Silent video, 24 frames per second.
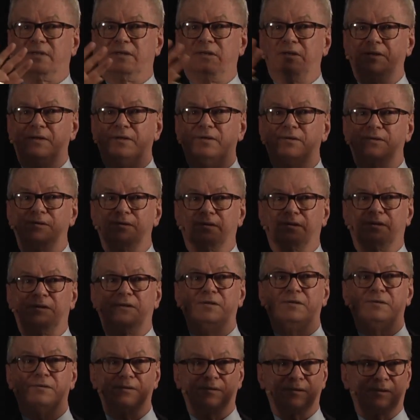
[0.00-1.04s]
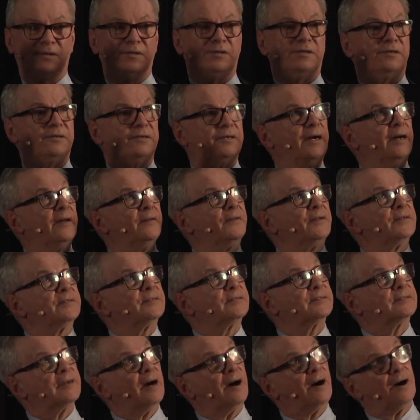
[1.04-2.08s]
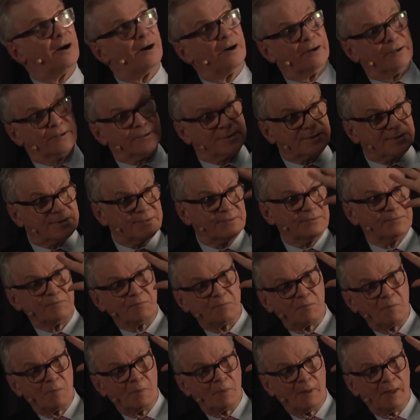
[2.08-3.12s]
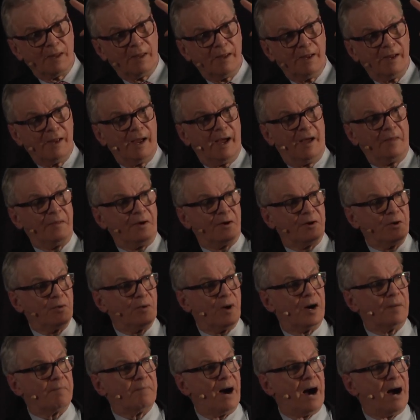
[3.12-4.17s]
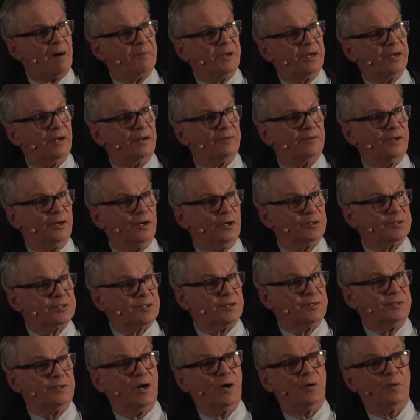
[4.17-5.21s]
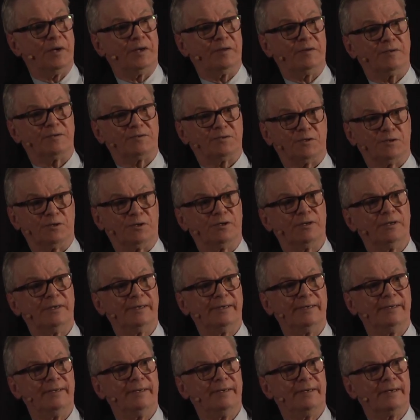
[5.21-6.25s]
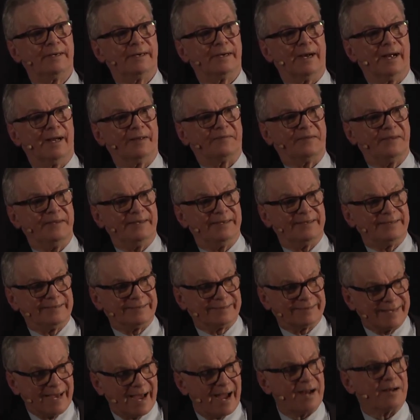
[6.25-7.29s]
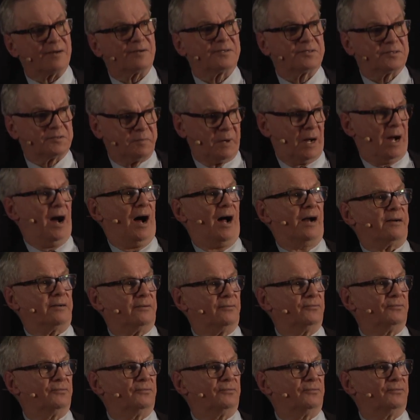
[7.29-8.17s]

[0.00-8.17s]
clear, clear, clear, and the stars, and there you are bobbing on the ocean, knowing that you're at the exact spot